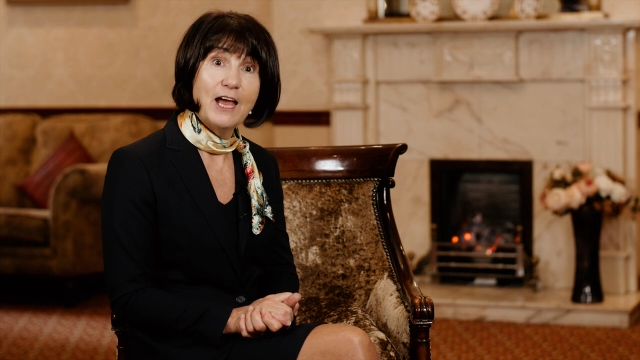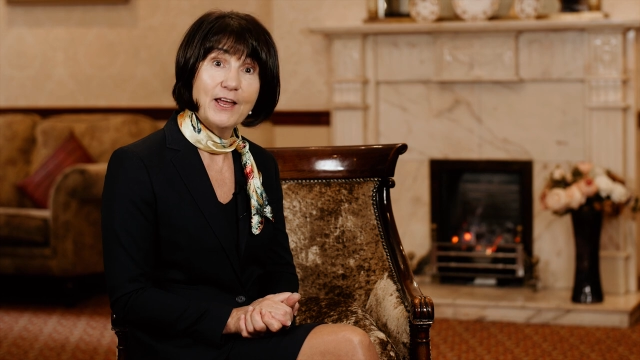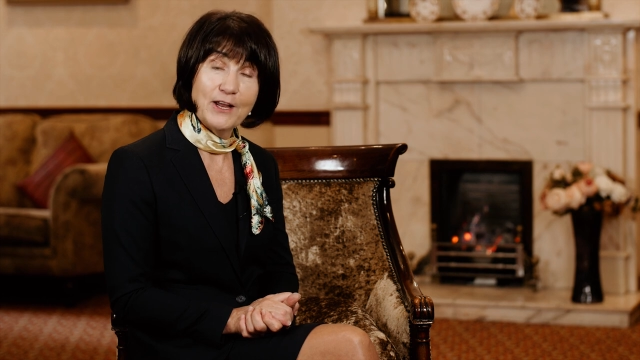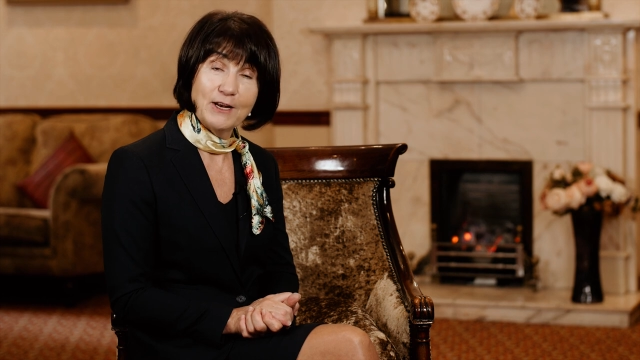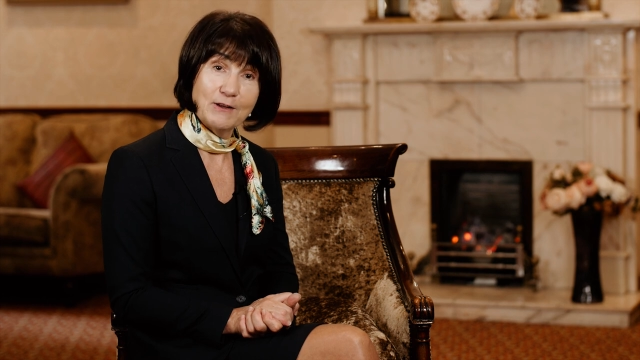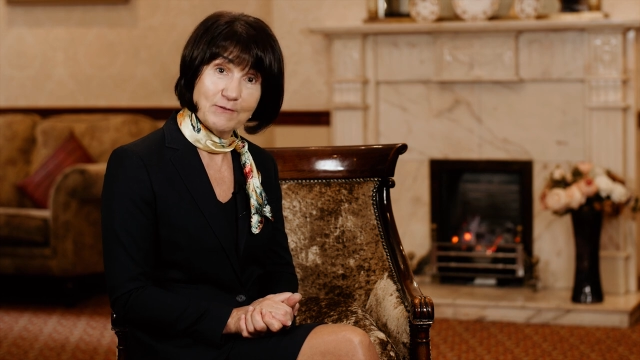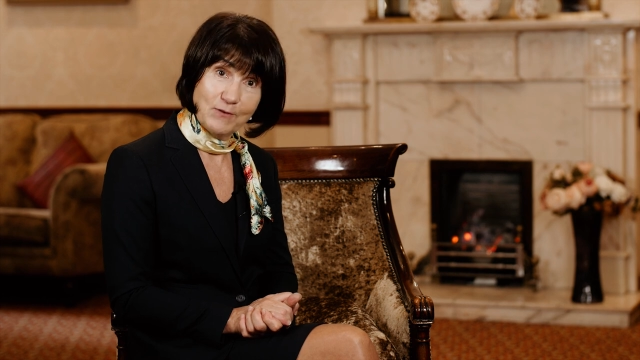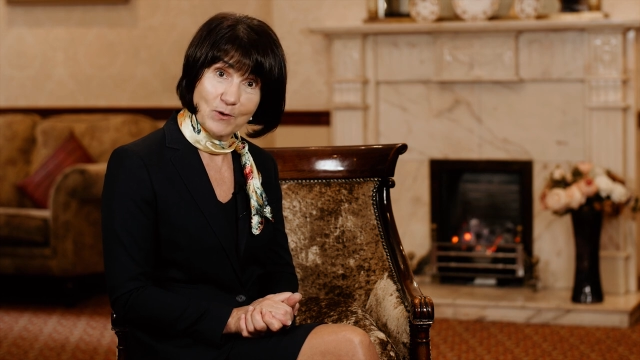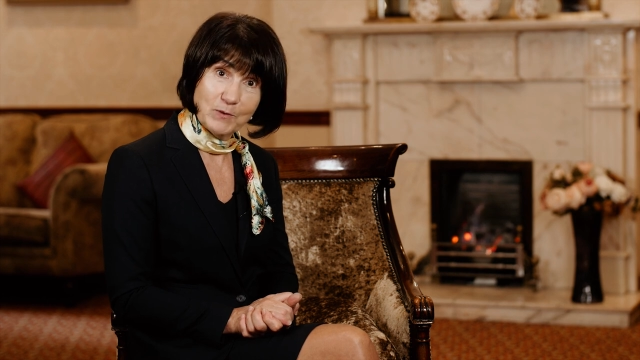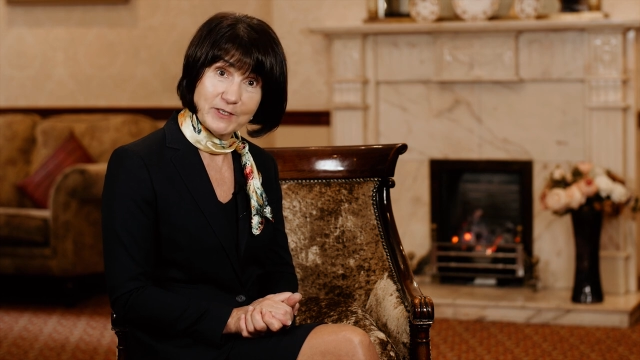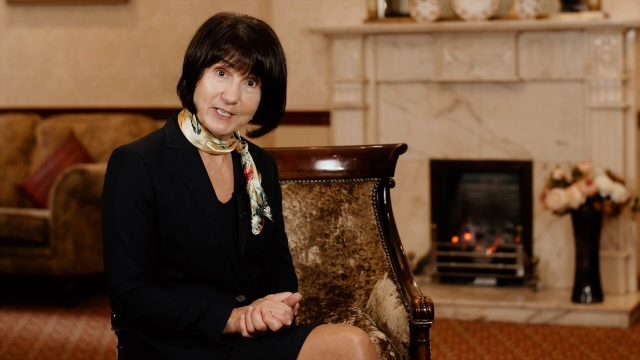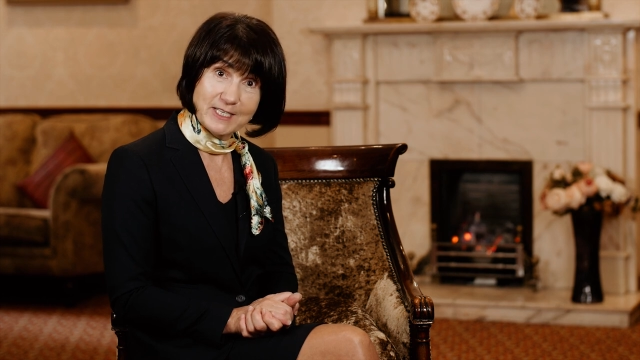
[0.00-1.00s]
and I look
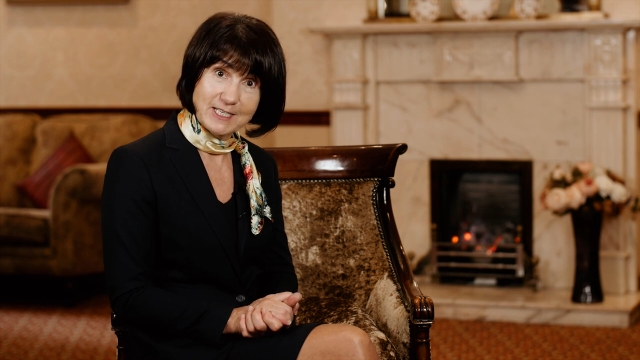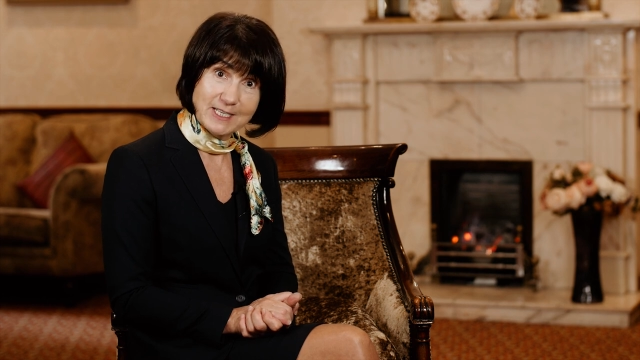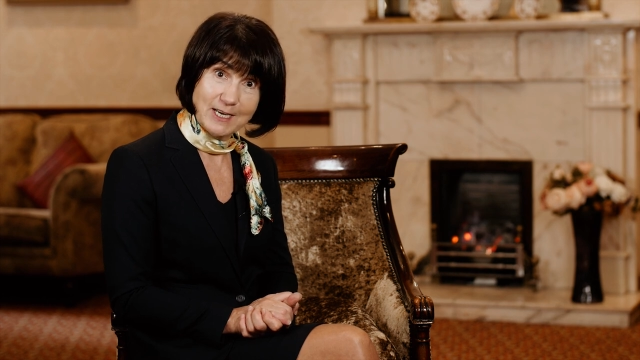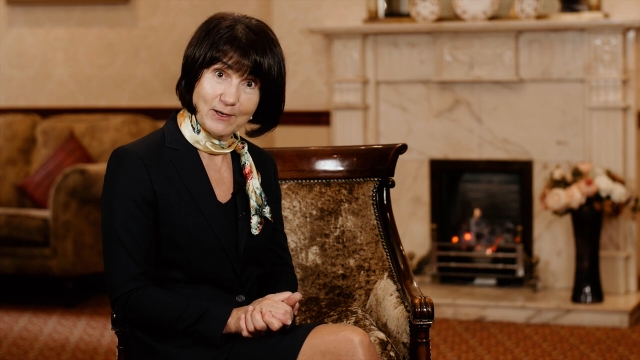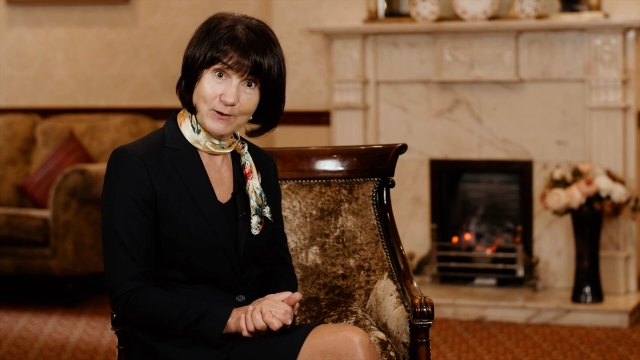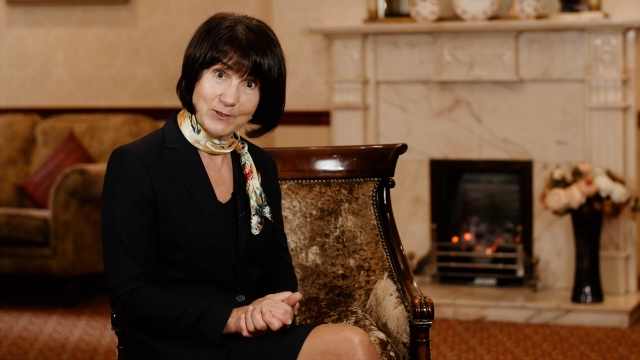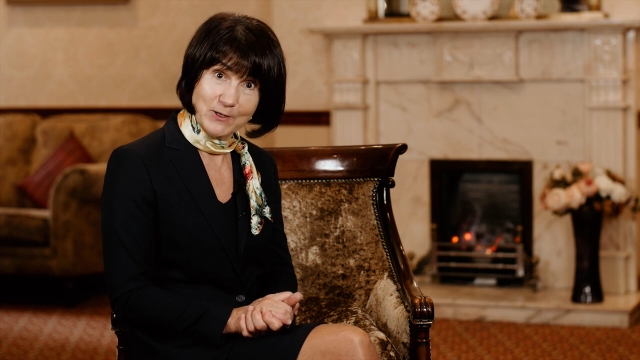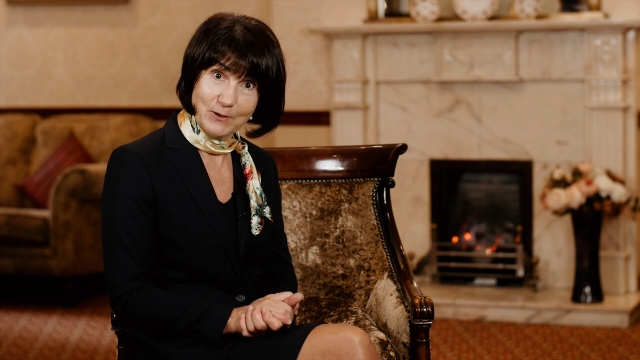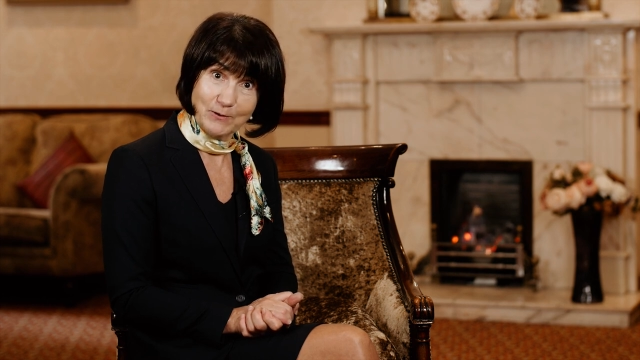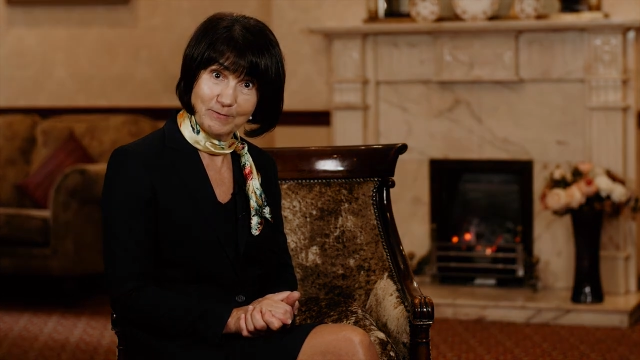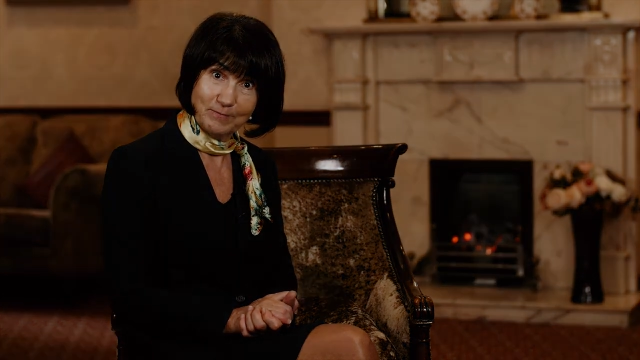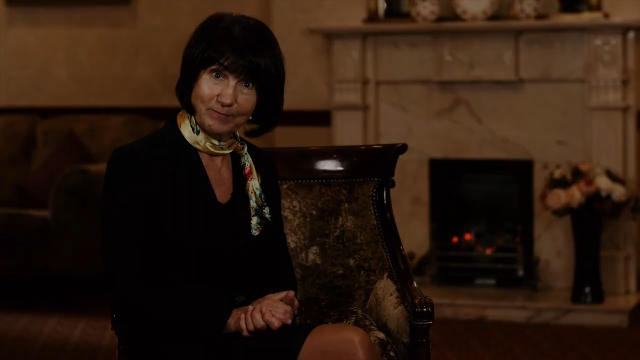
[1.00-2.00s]
forward to seeing
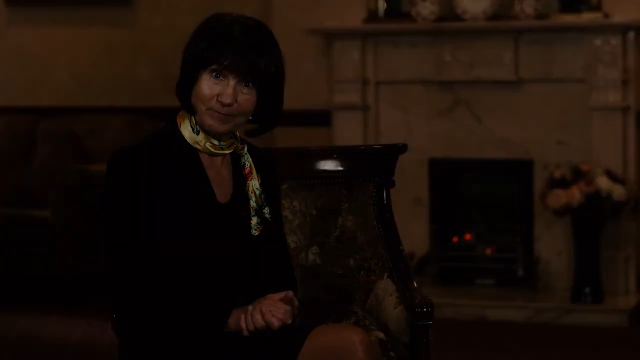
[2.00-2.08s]
you